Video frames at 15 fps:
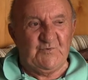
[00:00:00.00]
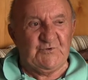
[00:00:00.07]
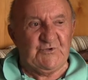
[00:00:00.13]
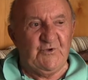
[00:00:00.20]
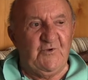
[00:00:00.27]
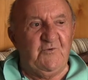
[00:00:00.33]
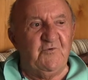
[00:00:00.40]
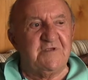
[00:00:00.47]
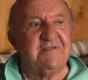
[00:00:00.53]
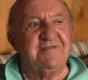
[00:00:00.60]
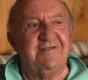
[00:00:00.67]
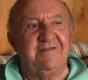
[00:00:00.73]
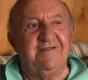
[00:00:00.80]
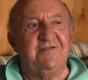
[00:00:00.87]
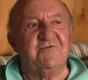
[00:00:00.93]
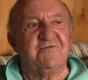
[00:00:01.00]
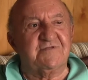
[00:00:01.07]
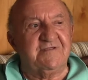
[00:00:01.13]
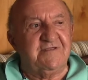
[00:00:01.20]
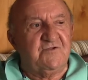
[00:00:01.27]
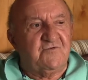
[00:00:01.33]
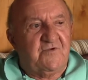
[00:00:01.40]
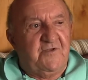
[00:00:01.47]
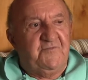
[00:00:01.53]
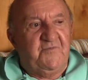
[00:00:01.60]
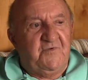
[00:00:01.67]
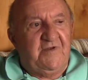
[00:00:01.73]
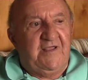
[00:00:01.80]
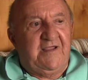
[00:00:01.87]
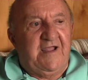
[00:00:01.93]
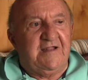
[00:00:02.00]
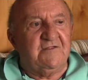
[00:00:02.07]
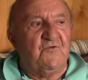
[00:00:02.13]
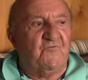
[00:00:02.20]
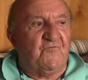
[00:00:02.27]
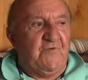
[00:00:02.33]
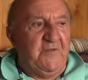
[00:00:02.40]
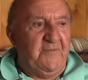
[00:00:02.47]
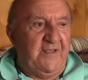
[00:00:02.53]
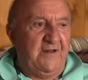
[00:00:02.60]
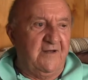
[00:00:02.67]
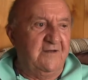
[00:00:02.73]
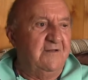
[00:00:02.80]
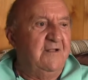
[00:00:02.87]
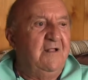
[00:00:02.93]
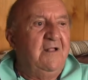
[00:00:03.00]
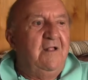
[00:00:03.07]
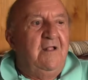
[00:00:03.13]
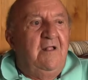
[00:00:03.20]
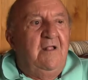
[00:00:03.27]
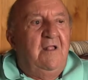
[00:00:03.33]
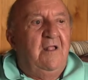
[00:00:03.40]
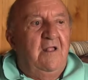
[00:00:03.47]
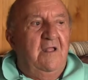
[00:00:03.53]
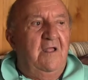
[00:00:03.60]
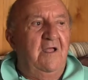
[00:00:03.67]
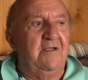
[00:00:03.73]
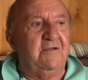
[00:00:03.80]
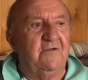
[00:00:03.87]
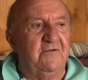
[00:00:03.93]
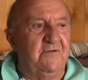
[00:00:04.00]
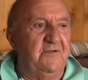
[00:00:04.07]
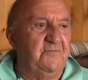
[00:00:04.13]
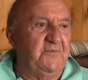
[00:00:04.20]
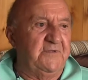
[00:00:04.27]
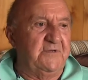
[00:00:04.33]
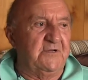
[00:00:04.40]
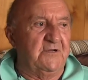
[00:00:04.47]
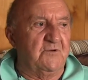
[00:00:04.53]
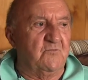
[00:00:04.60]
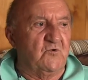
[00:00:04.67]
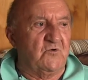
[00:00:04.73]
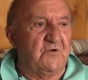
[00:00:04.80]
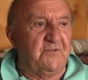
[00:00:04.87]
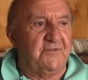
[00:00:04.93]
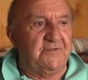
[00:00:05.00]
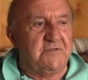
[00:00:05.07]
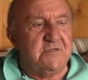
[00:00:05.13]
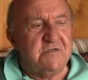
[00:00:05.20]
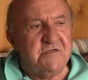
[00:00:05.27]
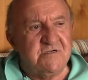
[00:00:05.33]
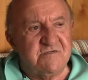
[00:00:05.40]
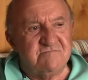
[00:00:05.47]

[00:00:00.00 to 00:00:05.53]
So it was an interesting trip. When I got to Fremantle, I couldn't have been there more than